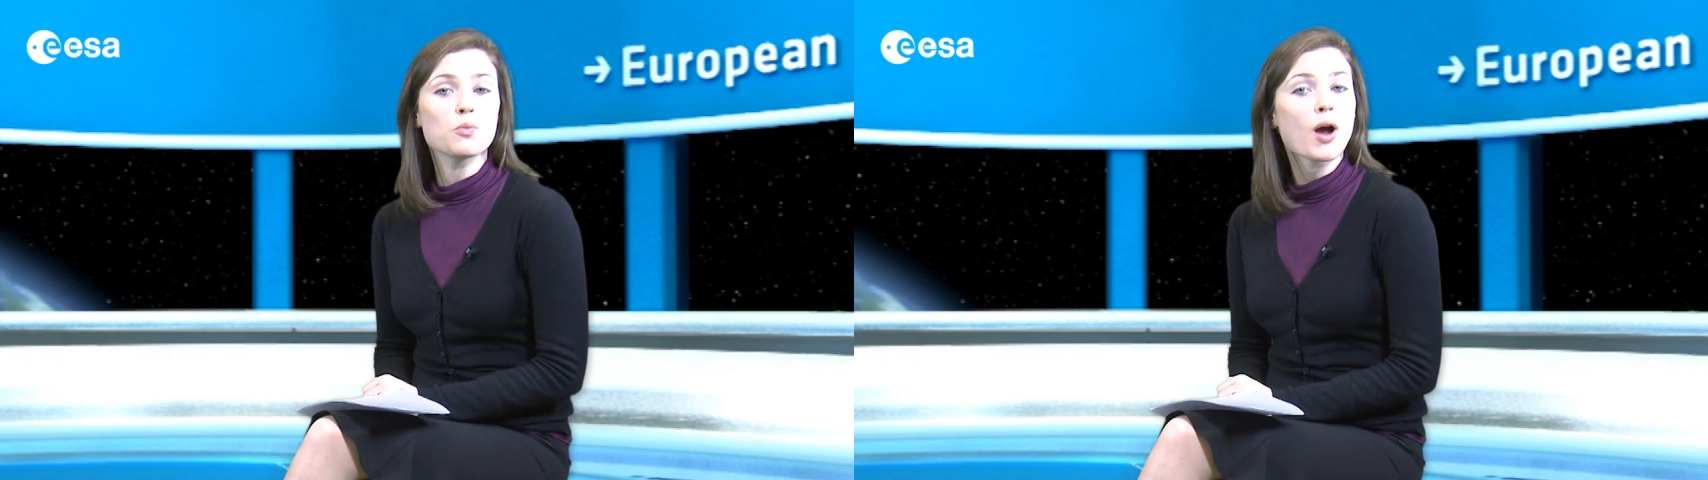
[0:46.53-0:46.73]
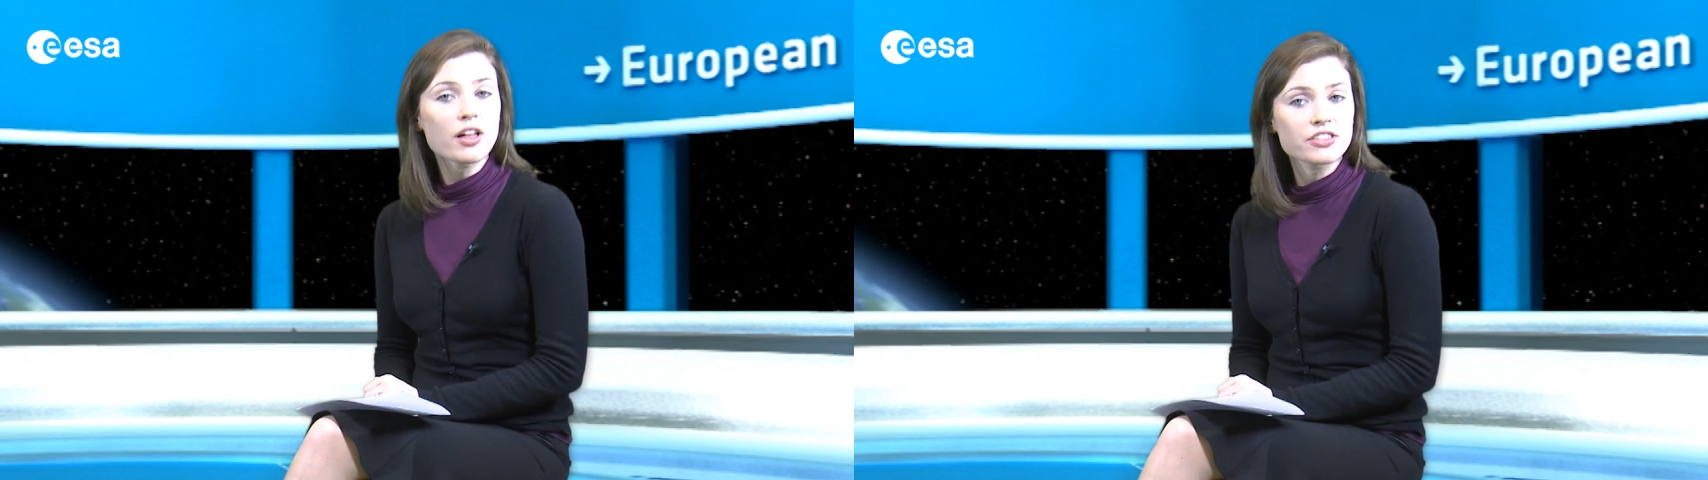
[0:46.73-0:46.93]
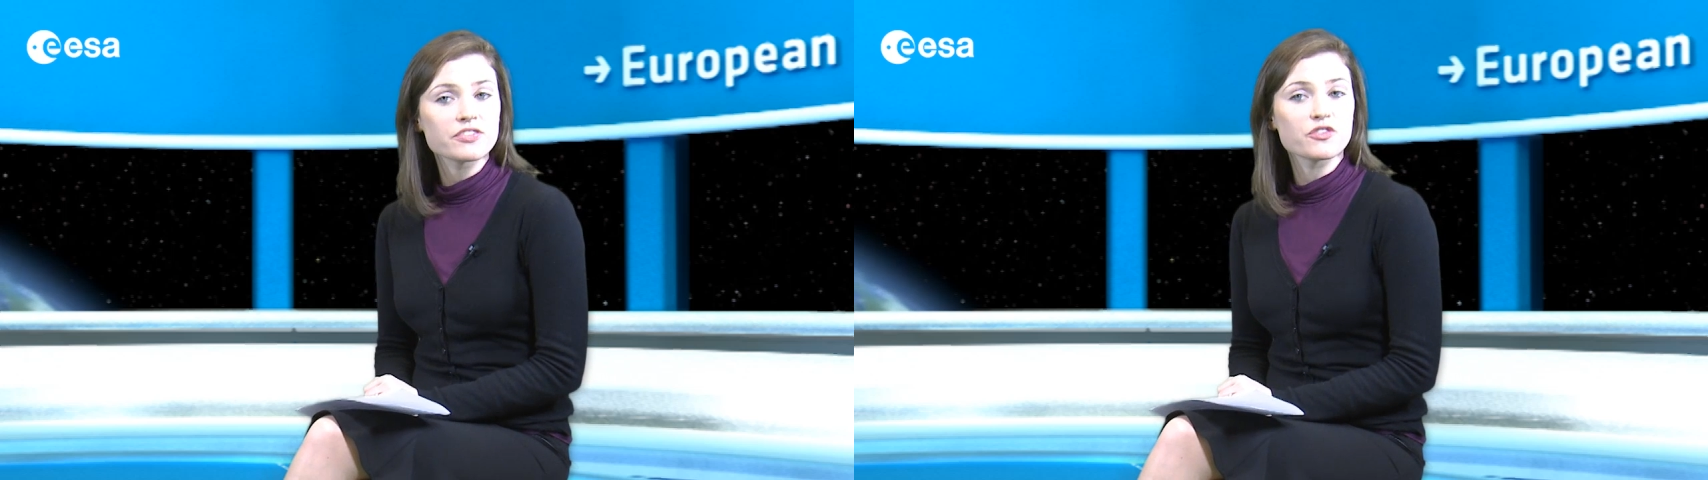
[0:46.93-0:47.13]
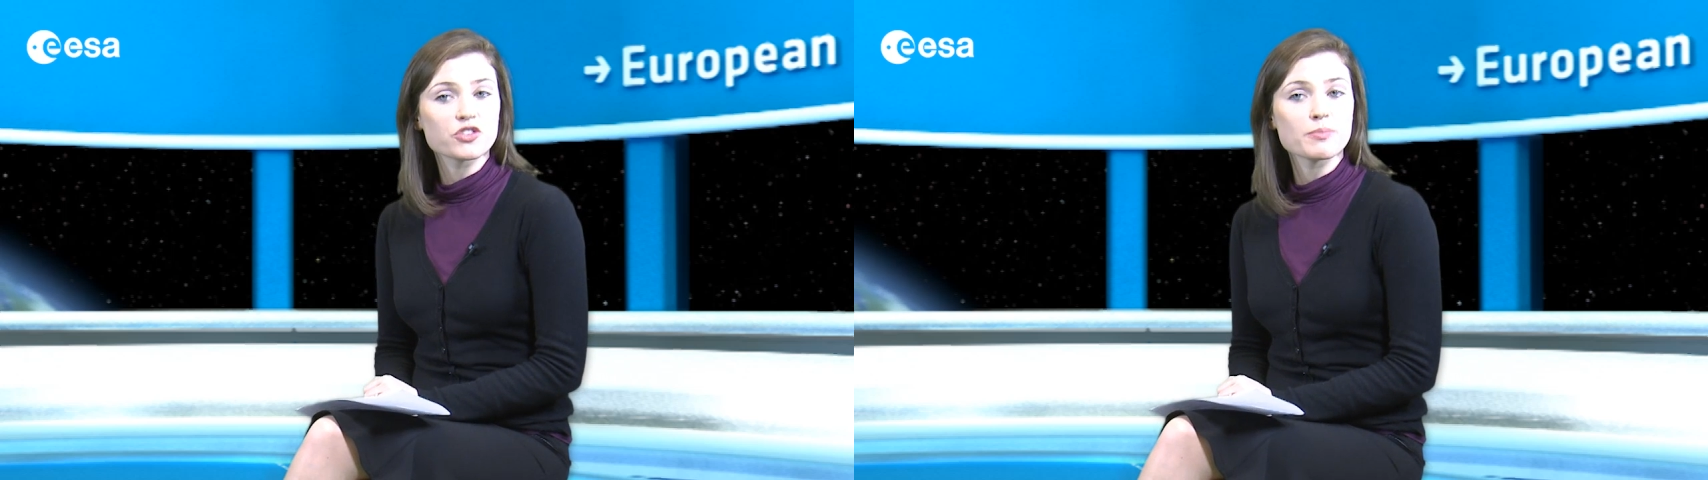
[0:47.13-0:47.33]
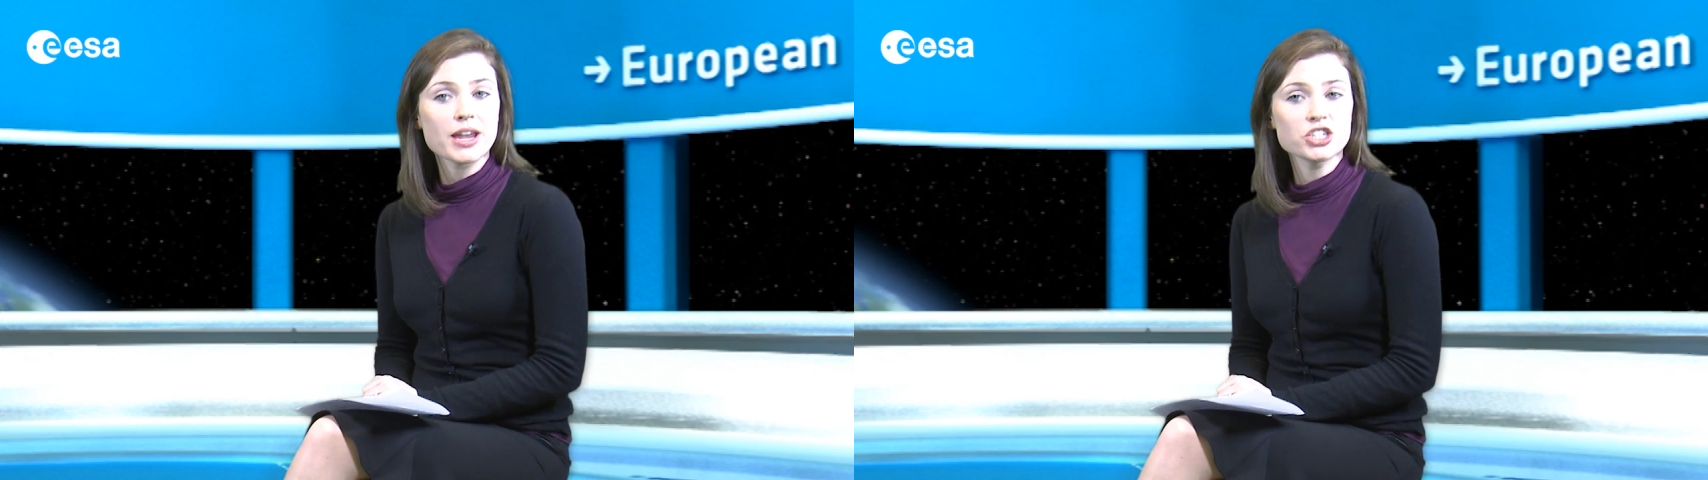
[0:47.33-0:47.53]
wealth of
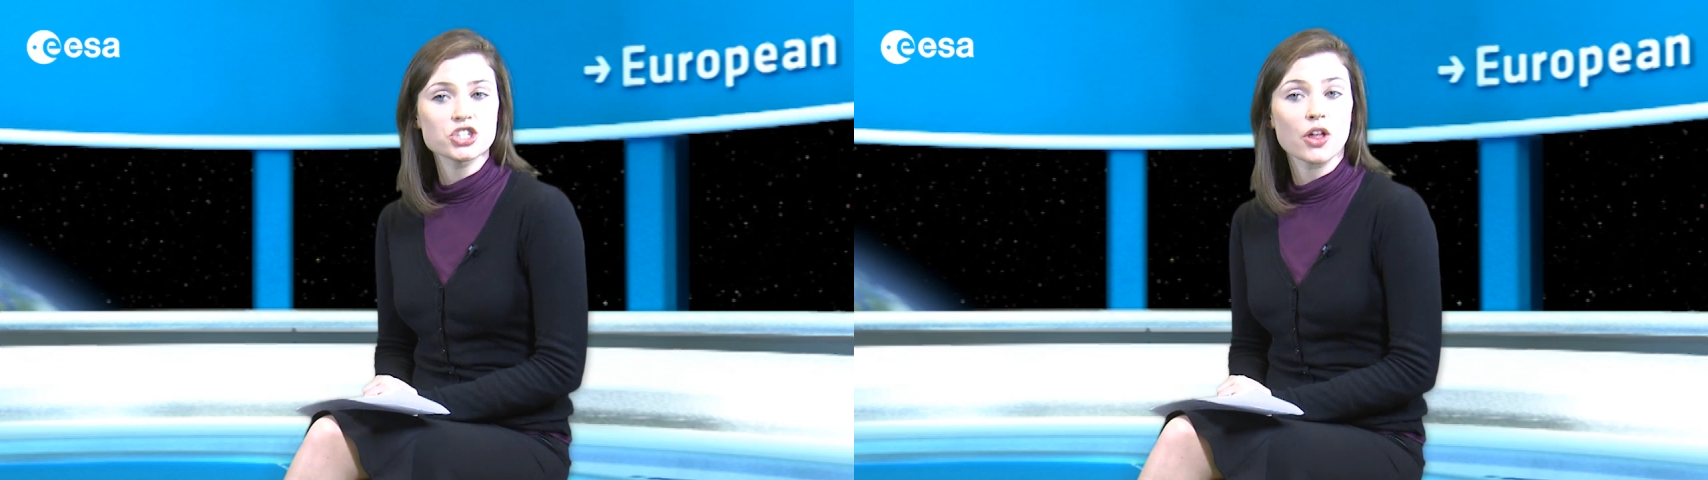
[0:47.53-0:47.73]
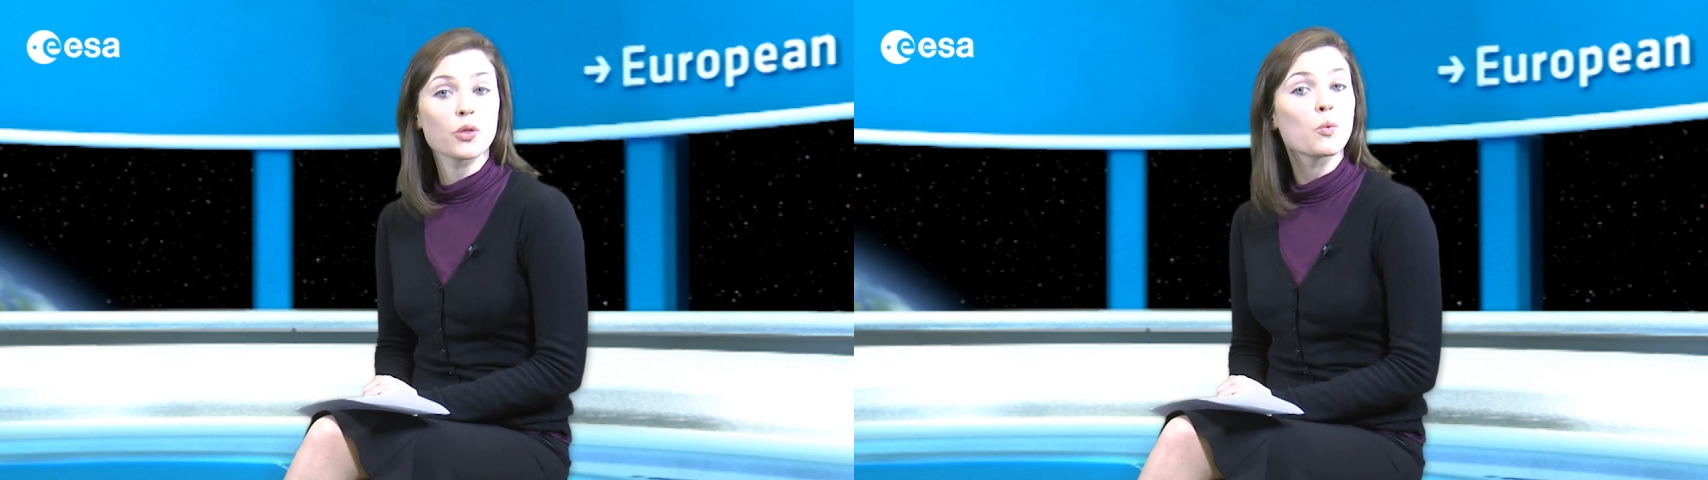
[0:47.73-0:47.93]
information on the